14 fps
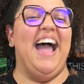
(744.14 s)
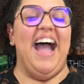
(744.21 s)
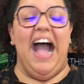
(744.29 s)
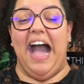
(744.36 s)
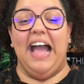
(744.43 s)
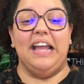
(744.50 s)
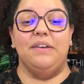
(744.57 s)

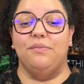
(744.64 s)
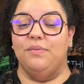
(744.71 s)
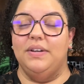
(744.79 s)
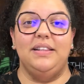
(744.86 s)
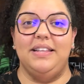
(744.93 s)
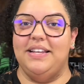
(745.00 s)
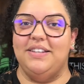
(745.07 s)
I
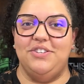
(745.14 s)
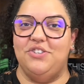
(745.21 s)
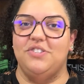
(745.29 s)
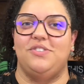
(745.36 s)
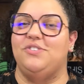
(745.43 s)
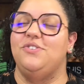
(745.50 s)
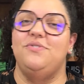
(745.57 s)
really
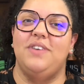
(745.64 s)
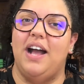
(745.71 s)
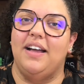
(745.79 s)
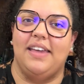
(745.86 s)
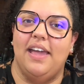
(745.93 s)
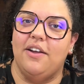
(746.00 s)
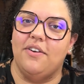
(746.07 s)
just do
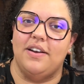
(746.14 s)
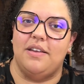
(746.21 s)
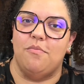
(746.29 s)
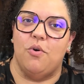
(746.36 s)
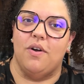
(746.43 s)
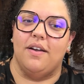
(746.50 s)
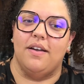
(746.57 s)
not care
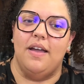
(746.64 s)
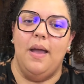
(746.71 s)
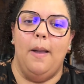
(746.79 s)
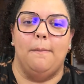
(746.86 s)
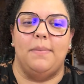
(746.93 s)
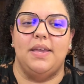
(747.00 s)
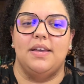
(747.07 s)
anymore
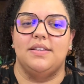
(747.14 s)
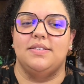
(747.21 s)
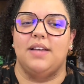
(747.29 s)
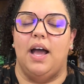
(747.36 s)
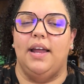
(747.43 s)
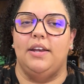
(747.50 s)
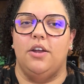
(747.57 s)
because
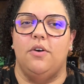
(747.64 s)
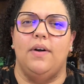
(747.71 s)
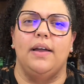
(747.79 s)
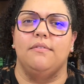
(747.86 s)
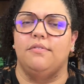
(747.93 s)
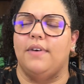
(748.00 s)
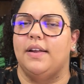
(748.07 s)
I know I
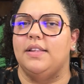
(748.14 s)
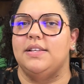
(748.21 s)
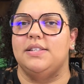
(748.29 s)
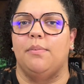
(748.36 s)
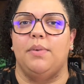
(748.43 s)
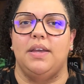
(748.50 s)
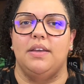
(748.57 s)
am finally
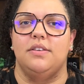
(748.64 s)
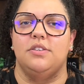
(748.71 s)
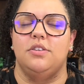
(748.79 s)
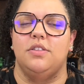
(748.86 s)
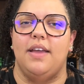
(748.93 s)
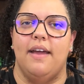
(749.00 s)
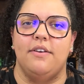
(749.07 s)
stepping
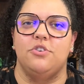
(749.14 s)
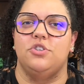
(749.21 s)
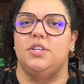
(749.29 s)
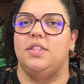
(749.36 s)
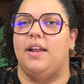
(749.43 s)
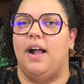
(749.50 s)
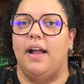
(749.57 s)
into the energy
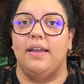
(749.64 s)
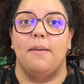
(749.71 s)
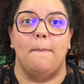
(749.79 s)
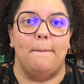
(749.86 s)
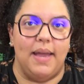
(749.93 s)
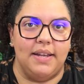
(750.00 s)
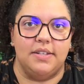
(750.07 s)
that I
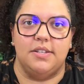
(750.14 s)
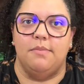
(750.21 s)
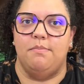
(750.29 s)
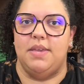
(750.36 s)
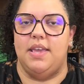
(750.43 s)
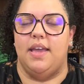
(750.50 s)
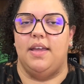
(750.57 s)
am meant to
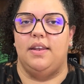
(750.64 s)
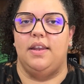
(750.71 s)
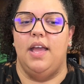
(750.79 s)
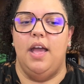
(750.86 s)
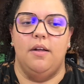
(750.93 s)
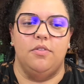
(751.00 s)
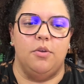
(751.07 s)
be in,
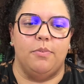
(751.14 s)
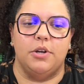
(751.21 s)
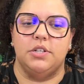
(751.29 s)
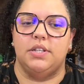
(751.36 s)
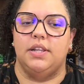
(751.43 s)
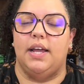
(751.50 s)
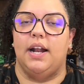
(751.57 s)
the
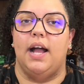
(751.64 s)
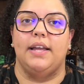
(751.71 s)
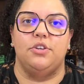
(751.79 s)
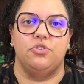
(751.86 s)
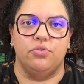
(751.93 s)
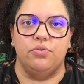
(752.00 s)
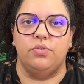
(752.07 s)
person that I
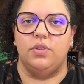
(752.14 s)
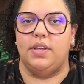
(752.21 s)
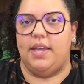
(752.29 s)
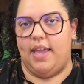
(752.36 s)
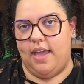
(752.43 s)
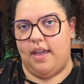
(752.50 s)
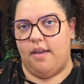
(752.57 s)

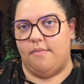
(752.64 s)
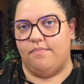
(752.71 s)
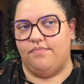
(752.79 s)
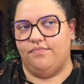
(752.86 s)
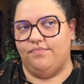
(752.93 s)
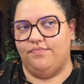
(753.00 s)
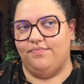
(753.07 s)
truly am.
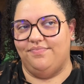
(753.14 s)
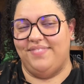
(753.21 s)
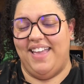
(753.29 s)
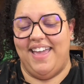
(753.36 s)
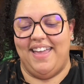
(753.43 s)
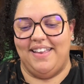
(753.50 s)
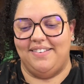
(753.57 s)

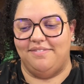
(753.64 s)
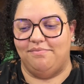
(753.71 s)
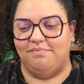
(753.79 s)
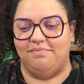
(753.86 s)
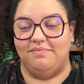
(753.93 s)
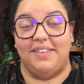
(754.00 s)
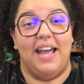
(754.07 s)
And
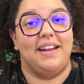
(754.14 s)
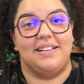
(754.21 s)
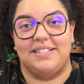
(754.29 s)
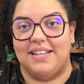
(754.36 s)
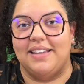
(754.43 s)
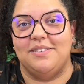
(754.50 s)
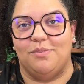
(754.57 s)
that
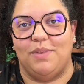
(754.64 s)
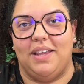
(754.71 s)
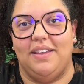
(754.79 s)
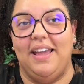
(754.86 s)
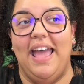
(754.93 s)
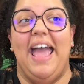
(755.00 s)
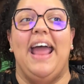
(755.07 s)
excites me.
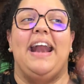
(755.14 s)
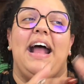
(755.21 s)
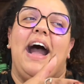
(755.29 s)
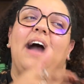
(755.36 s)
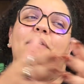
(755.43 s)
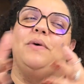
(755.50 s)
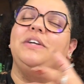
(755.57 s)
And
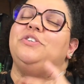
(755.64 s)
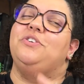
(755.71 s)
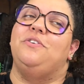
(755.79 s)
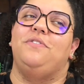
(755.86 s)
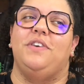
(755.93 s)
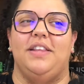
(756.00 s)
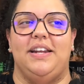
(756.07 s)
I want you
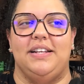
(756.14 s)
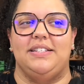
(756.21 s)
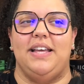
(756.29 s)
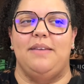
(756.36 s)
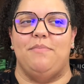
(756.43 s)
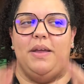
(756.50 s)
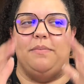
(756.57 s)
to feel that
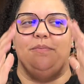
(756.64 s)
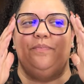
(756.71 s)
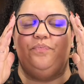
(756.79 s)
excitement.